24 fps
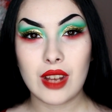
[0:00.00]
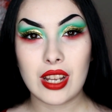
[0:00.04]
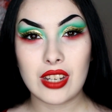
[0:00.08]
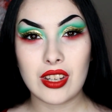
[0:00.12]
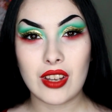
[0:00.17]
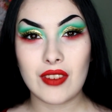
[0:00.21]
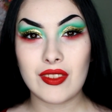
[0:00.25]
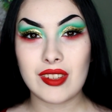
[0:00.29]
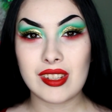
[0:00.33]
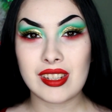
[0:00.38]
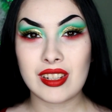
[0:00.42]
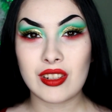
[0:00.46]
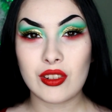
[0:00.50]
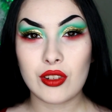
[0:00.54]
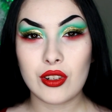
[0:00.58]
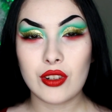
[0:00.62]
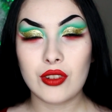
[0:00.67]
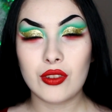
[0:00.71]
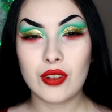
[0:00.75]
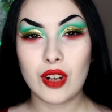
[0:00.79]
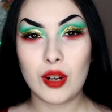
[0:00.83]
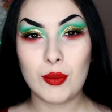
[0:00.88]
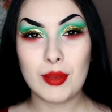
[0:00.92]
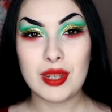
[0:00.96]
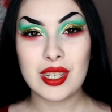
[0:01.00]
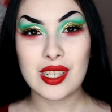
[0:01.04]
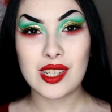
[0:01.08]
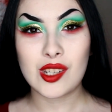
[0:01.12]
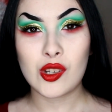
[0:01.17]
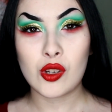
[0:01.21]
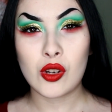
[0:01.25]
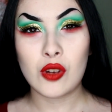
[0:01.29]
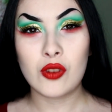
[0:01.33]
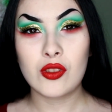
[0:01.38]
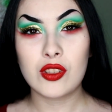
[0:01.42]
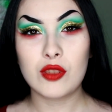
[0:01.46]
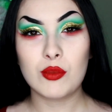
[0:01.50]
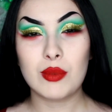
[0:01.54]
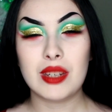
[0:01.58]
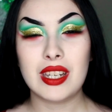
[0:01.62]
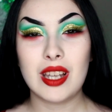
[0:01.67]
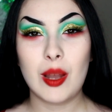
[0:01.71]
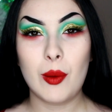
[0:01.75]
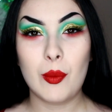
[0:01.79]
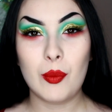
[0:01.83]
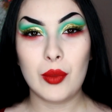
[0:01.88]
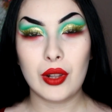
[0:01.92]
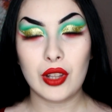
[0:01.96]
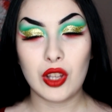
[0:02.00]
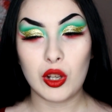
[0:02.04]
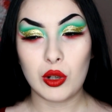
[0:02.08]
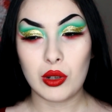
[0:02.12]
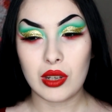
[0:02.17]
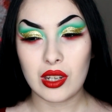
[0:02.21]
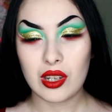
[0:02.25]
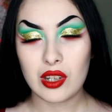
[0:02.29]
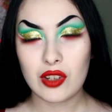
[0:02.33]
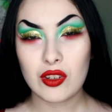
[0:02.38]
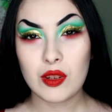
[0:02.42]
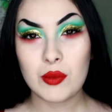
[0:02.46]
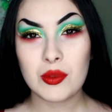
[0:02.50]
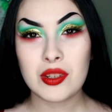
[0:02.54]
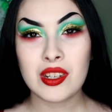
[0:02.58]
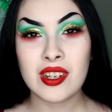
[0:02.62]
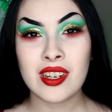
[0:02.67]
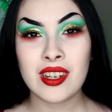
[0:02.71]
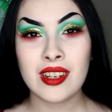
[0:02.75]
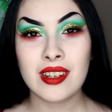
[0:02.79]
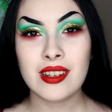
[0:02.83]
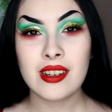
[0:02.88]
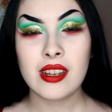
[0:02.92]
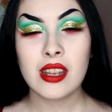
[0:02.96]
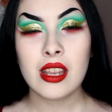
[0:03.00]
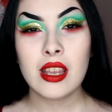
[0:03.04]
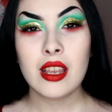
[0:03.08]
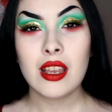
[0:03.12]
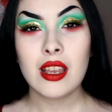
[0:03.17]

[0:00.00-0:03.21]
I do have a discount code. All my discount codes will be down below in the description.